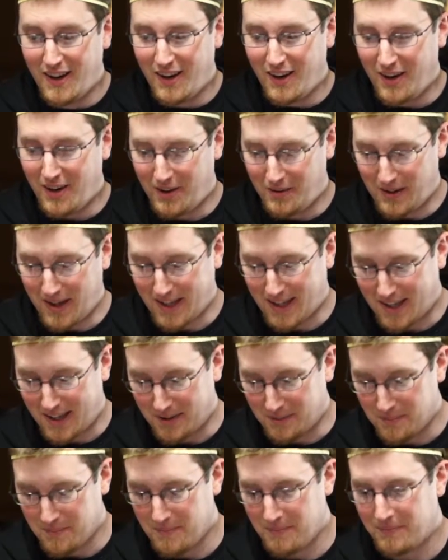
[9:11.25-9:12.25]
Oh my
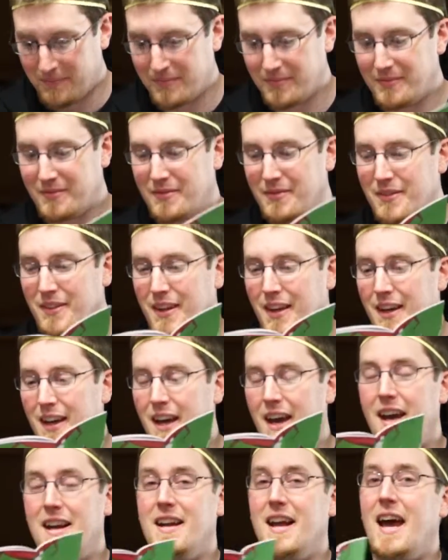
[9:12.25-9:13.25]
god.
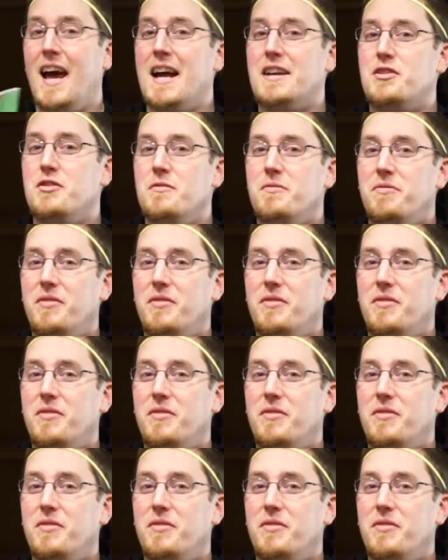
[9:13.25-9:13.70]
An action